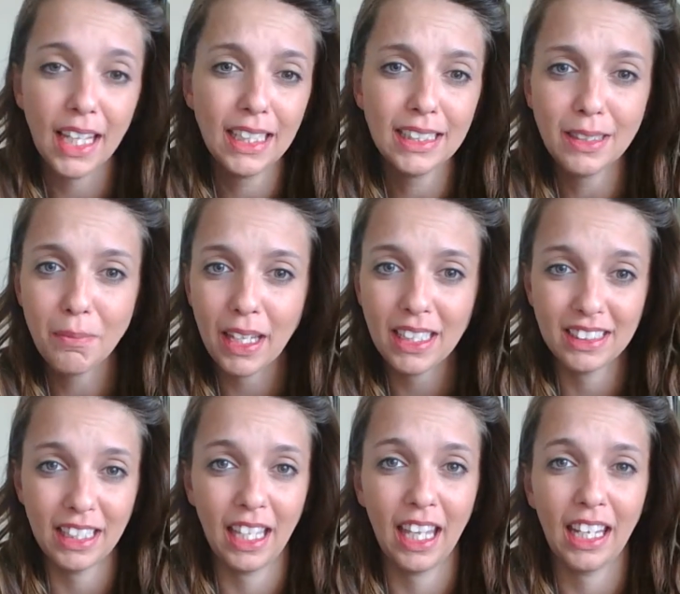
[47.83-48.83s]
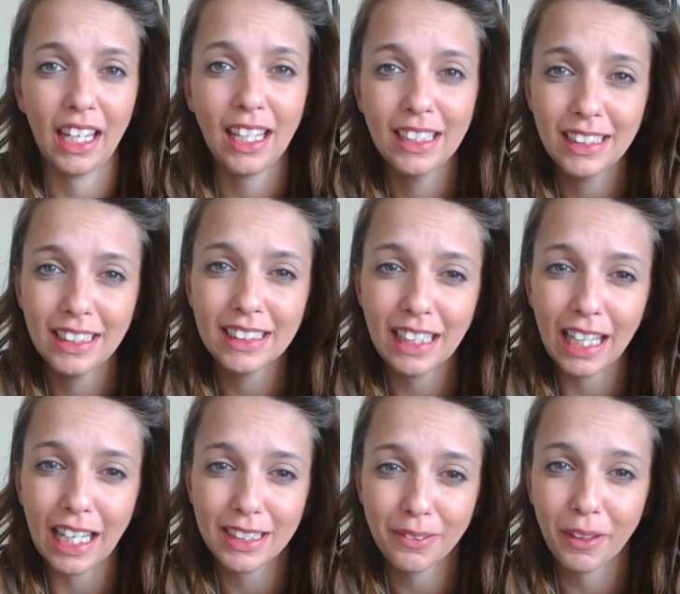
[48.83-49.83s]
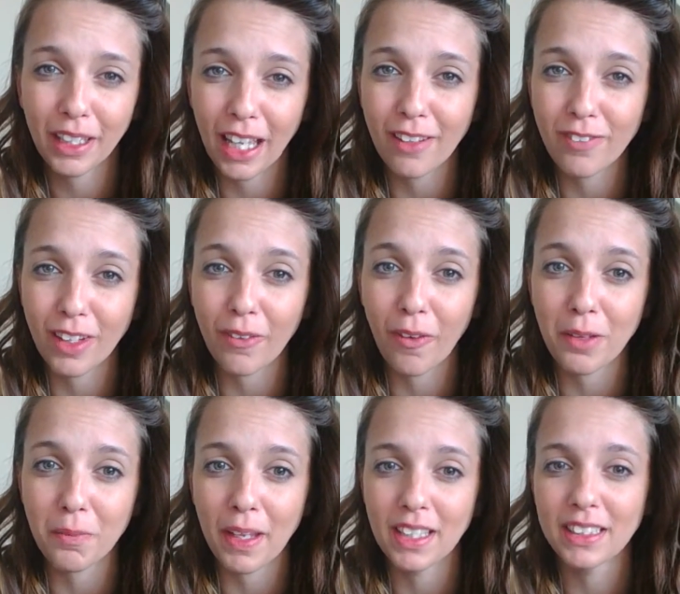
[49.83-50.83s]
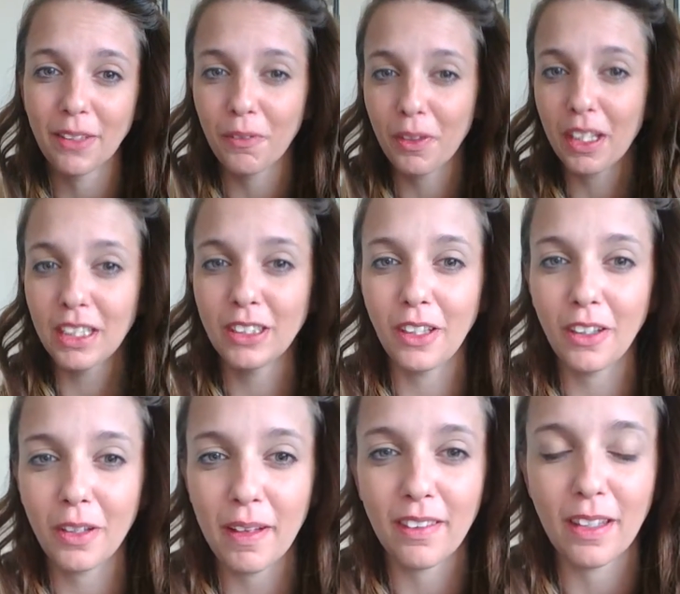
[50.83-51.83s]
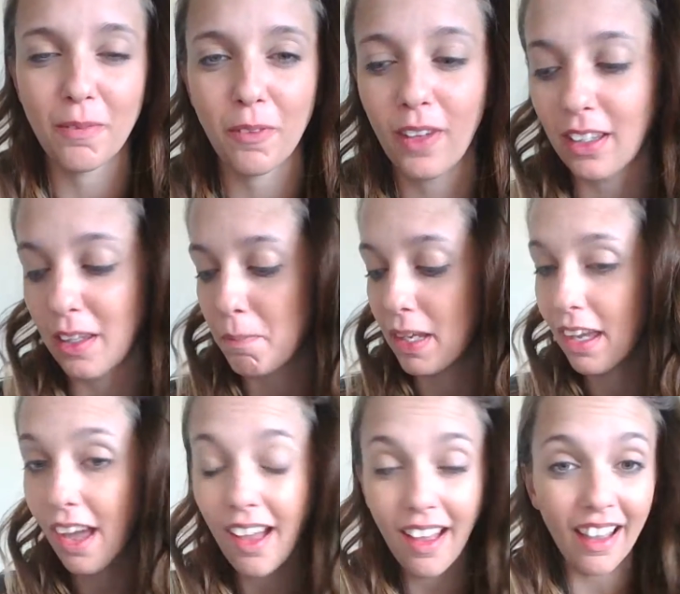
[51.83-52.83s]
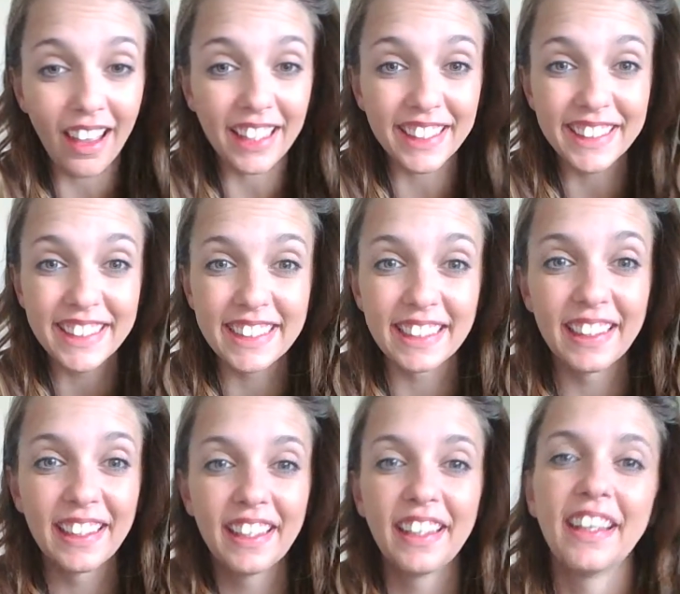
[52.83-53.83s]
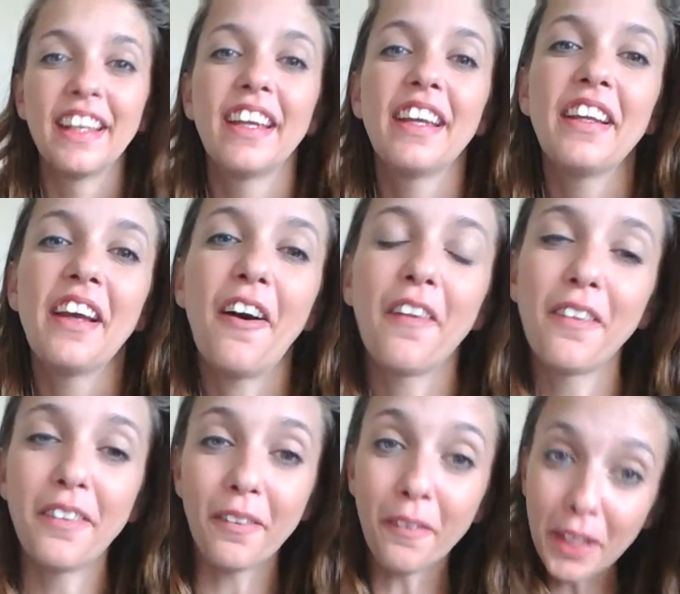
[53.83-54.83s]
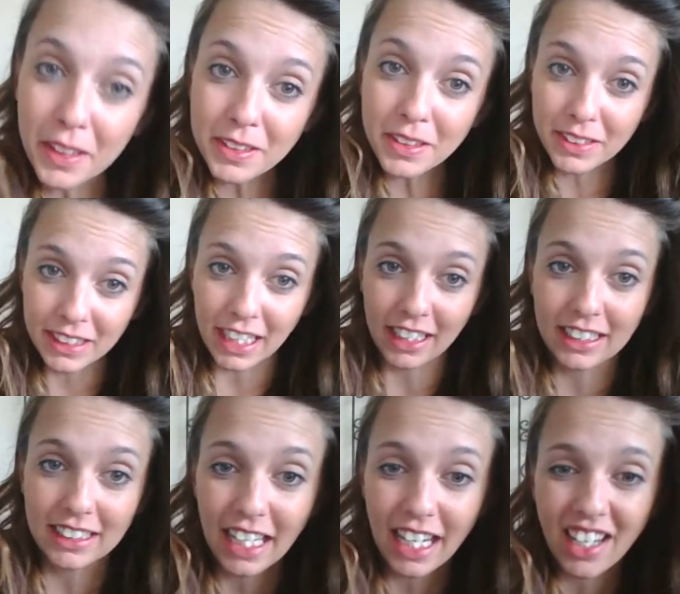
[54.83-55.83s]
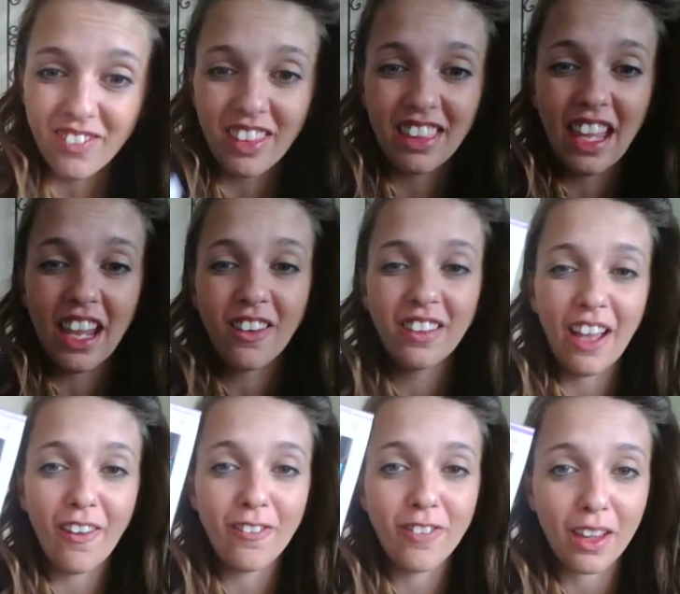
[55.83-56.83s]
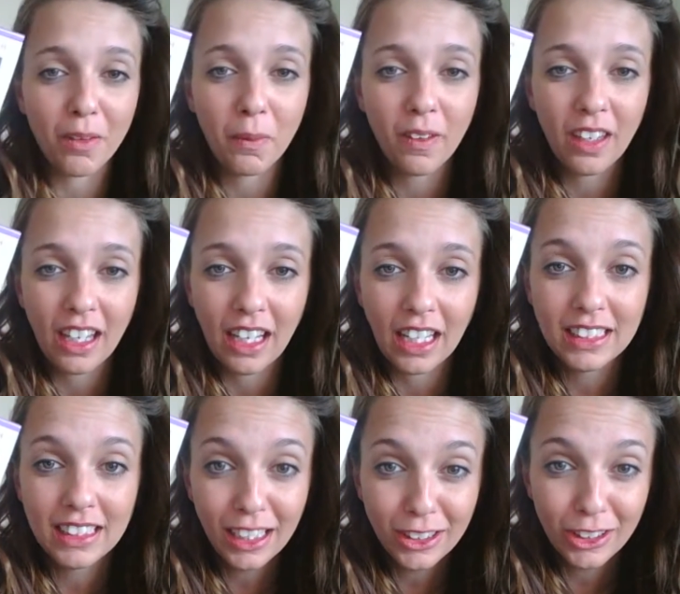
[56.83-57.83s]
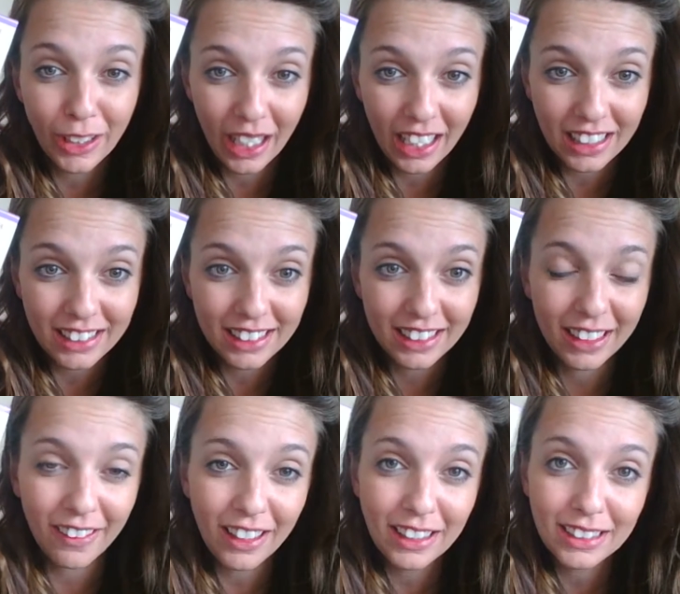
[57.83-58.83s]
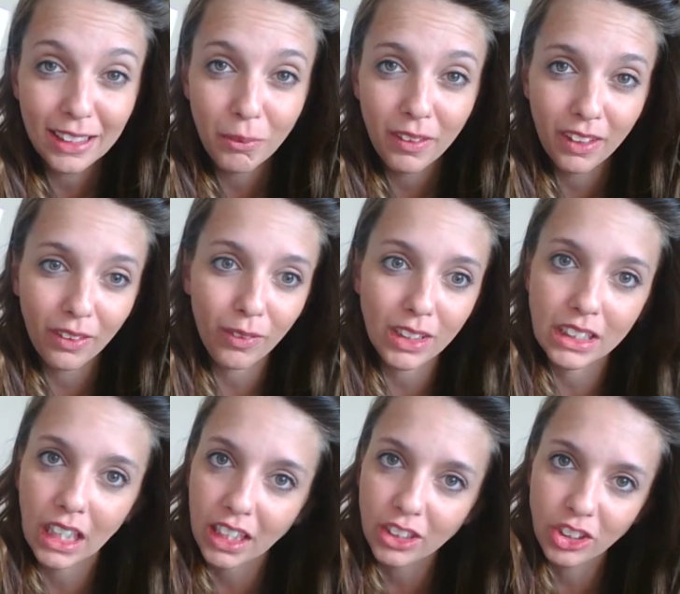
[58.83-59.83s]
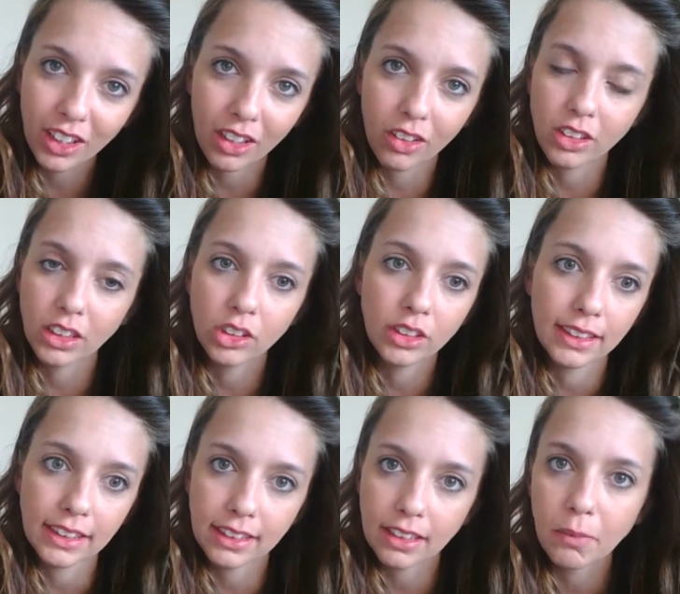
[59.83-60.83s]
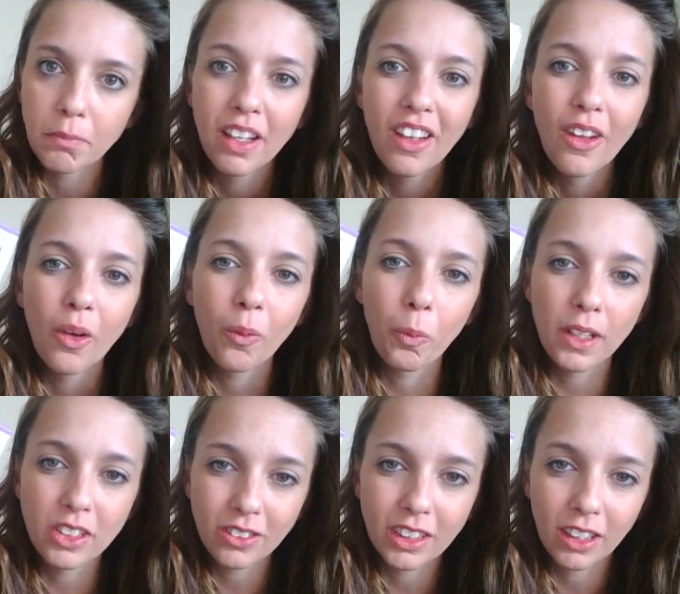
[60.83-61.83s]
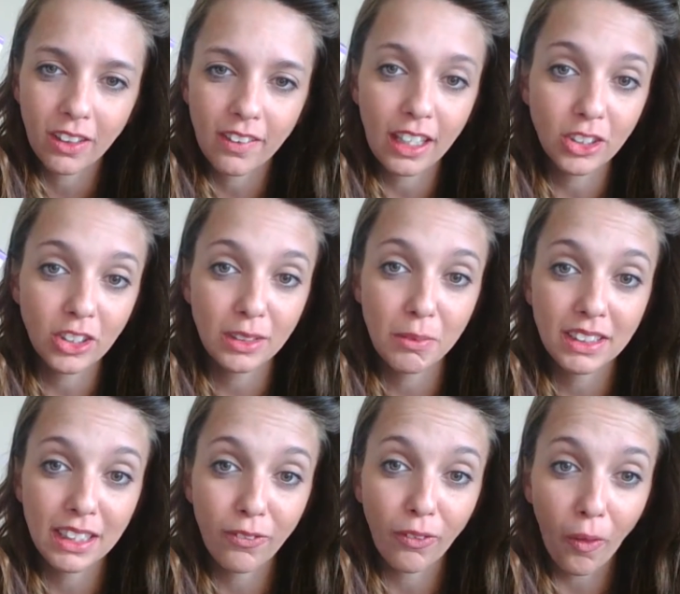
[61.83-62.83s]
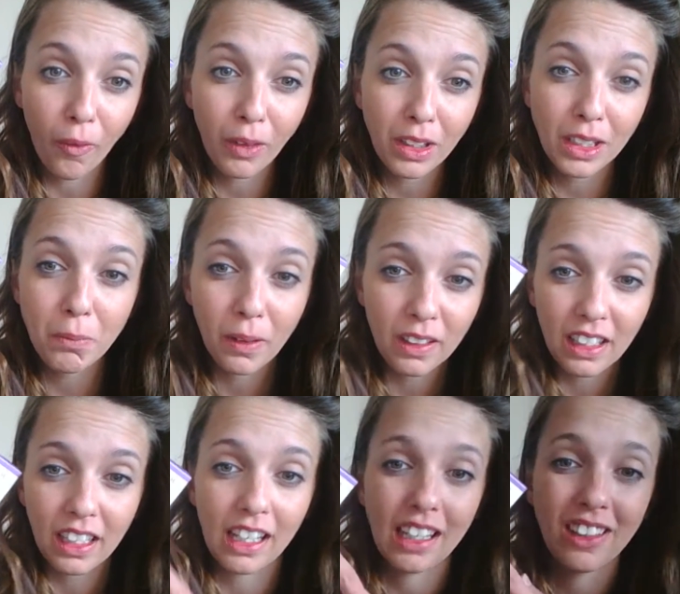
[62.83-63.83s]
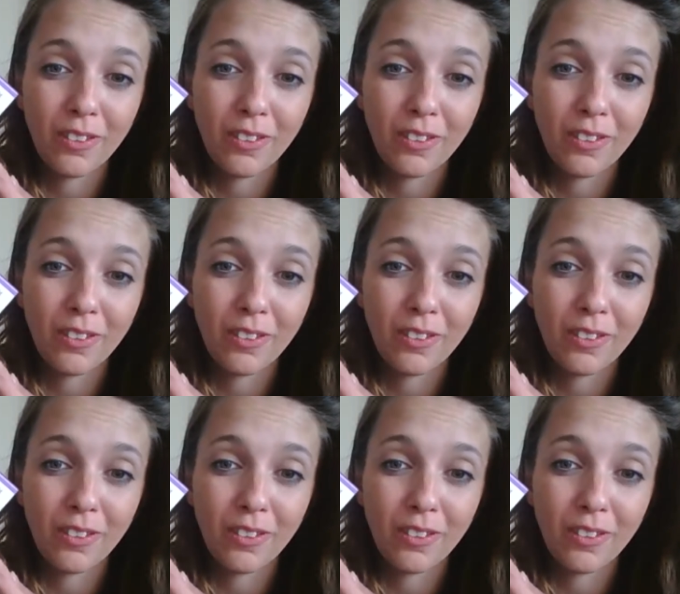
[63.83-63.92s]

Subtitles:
is amazing. And it kind of takes the guesswork out of it quite a bit. So we're going to talk about them quickly because although the oils are staying the same, they are now available in a touch kit. Now, anytime you hear the word touch kit or touch system with doTERRA, that just means they've already put it in